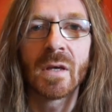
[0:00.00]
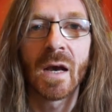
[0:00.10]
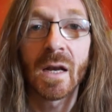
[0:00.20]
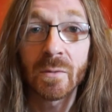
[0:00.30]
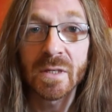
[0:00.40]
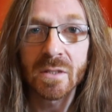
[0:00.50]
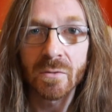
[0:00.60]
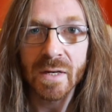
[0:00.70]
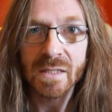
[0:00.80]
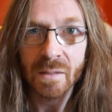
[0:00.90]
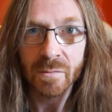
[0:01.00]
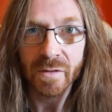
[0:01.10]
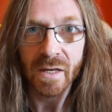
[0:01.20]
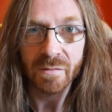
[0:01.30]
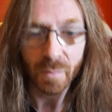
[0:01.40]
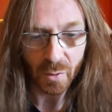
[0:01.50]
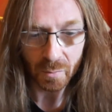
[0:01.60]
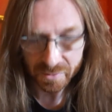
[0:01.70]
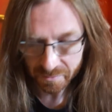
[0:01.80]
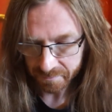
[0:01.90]
Halloween's a great time of year for
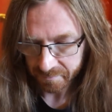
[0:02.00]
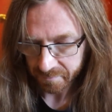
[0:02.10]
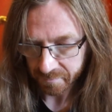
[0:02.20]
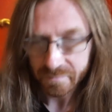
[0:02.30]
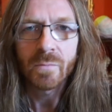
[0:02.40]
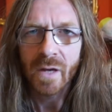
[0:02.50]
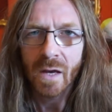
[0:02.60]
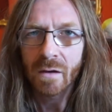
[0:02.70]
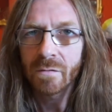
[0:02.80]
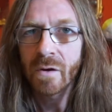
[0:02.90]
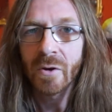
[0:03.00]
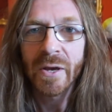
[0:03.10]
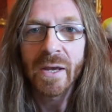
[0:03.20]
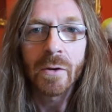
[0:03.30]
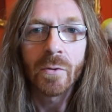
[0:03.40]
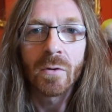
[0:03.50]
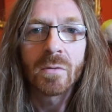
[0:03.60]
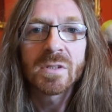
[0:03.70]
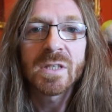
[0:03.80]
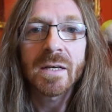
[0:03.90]
props. We have our hero,
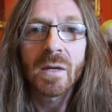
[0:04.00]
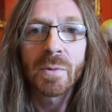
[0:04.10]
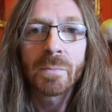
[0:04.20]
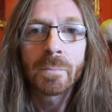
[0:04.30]
Jacob.